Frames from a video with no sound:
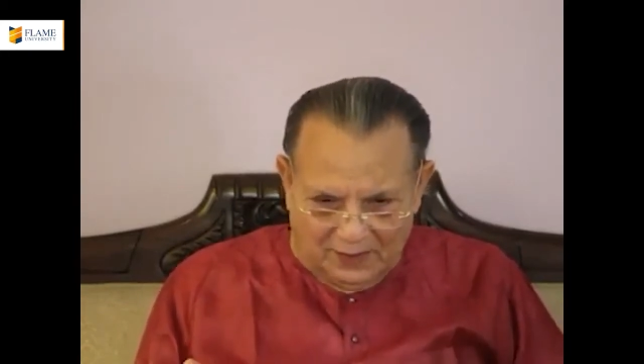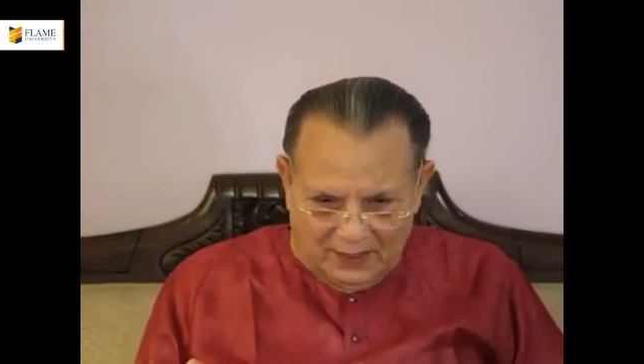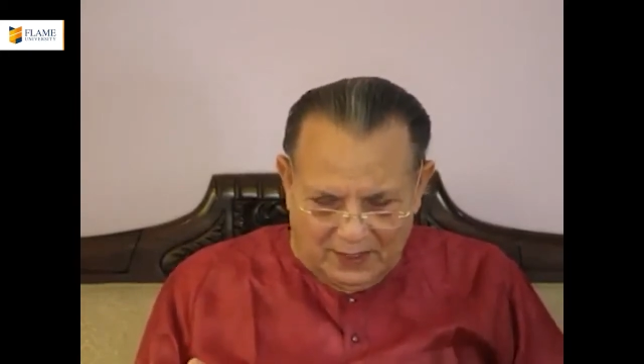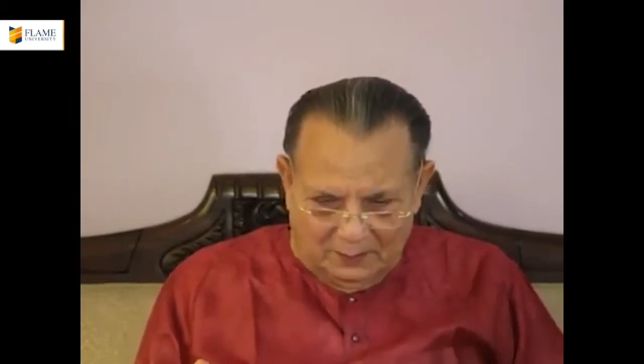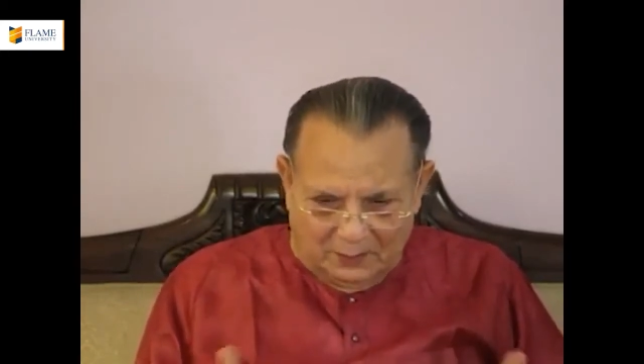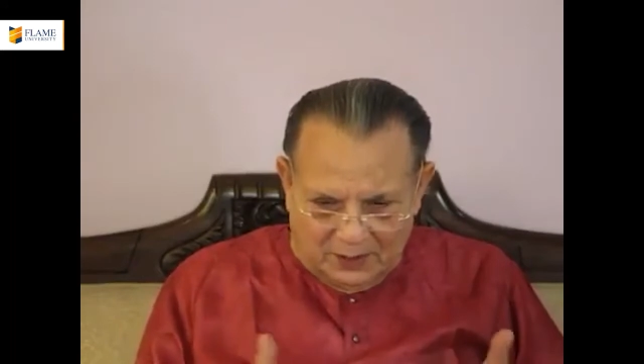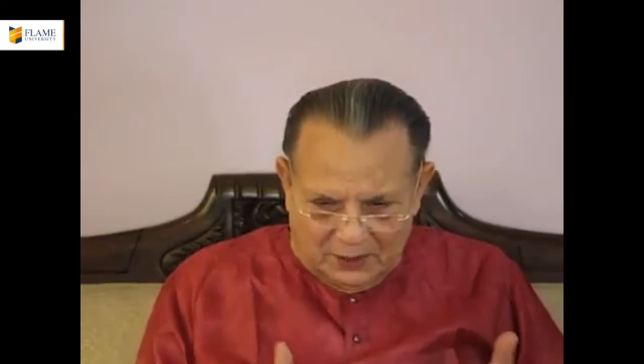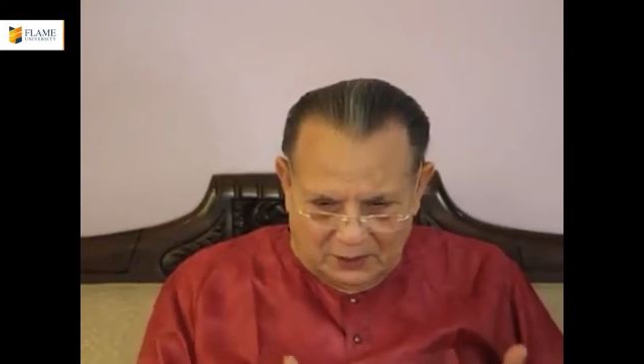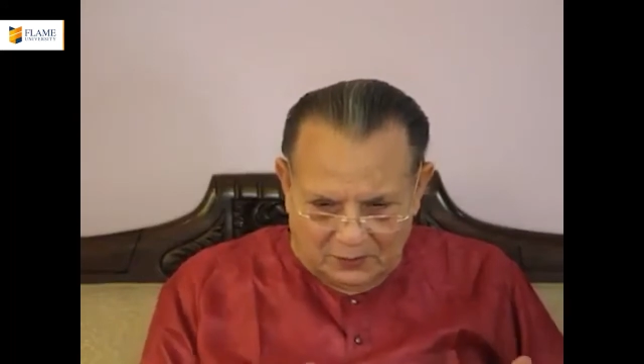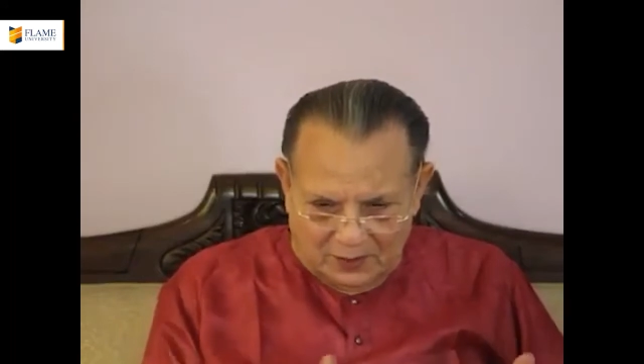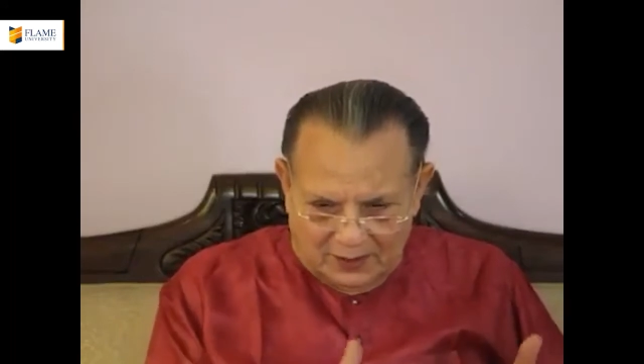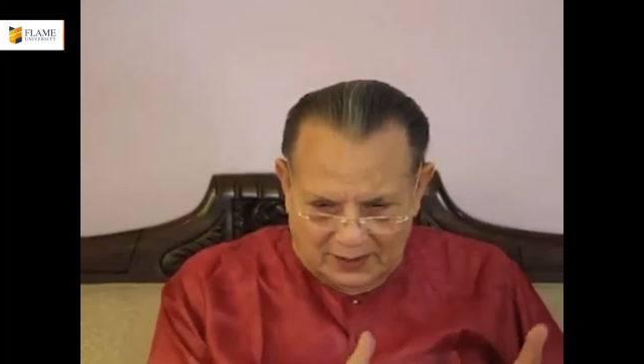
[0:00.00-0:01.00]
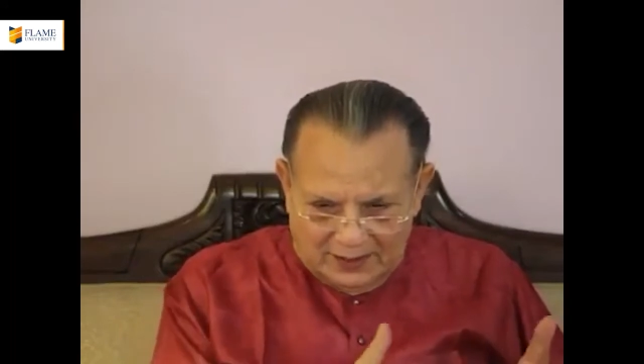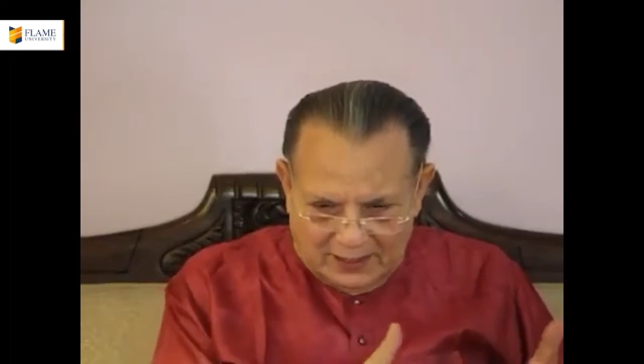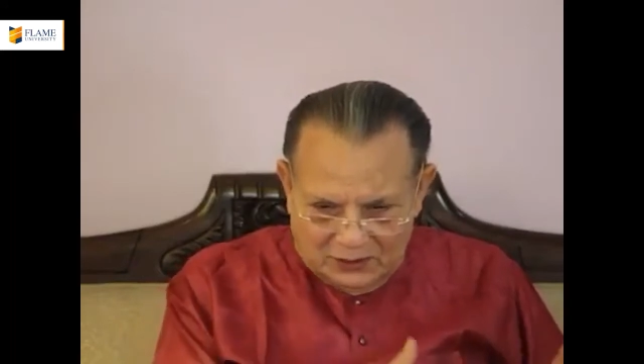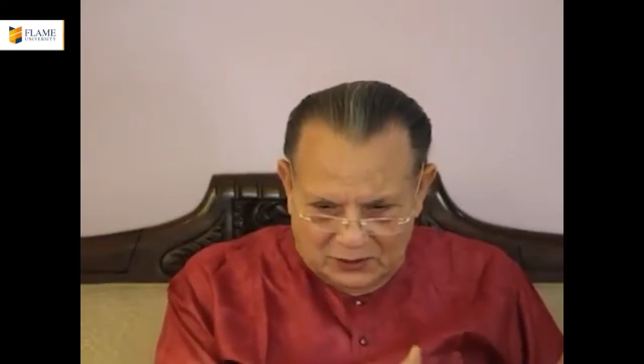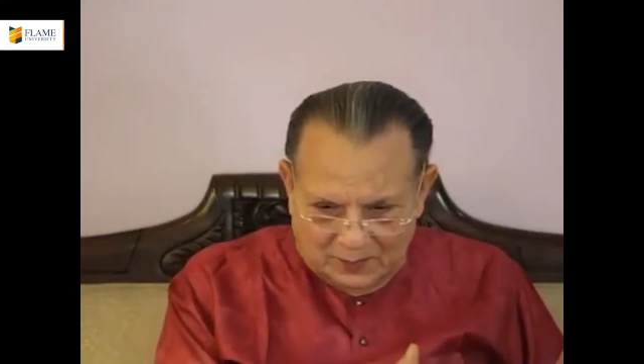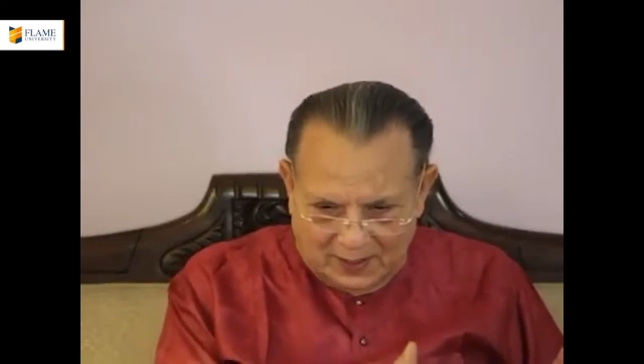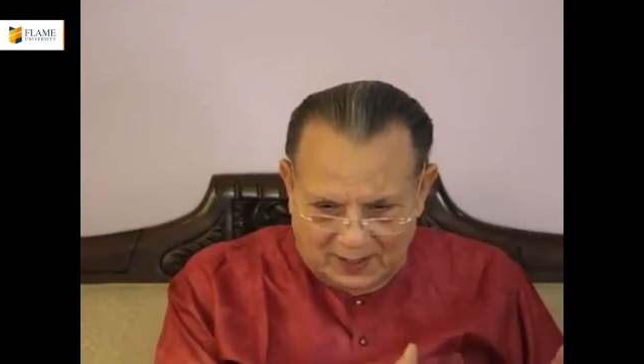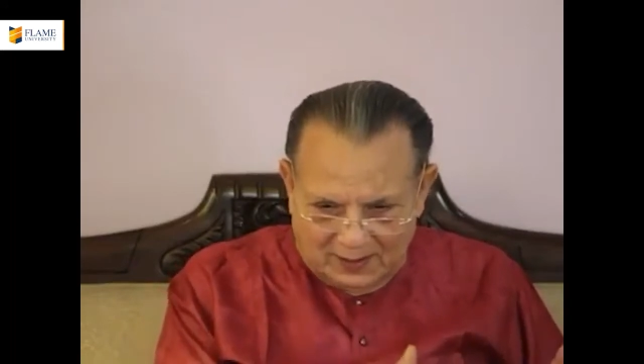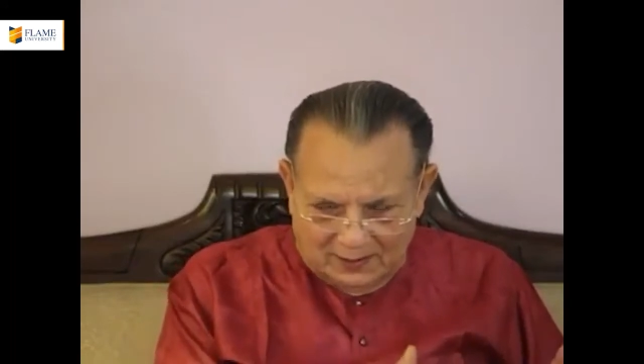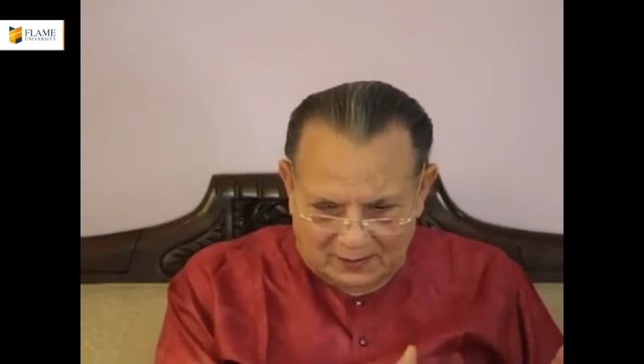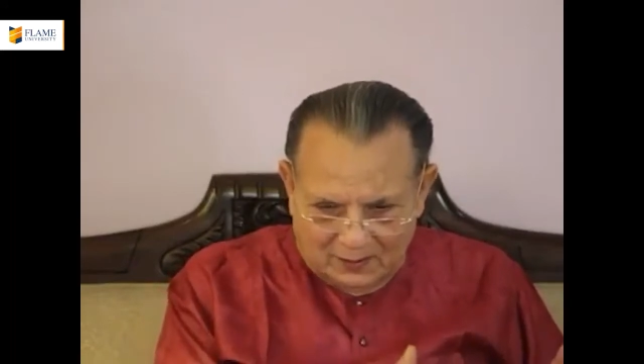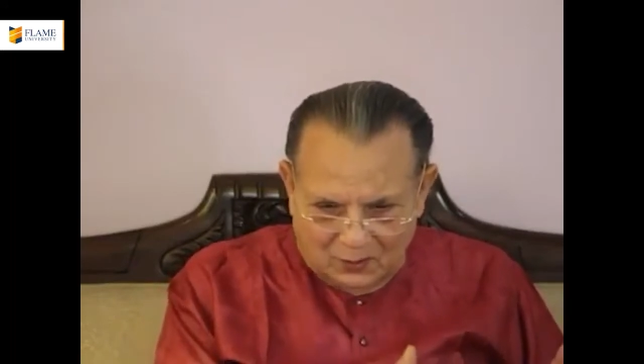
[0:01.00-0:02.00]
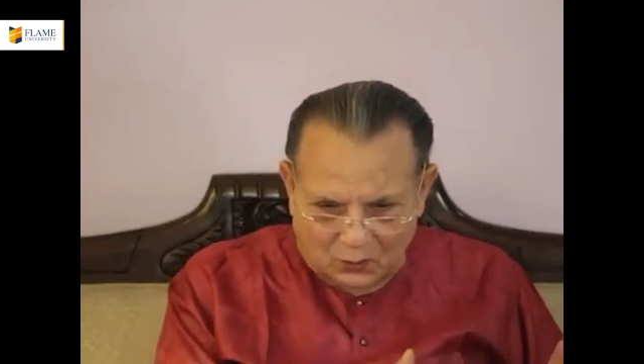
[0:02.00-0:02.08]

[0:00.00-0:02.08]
a particular yajman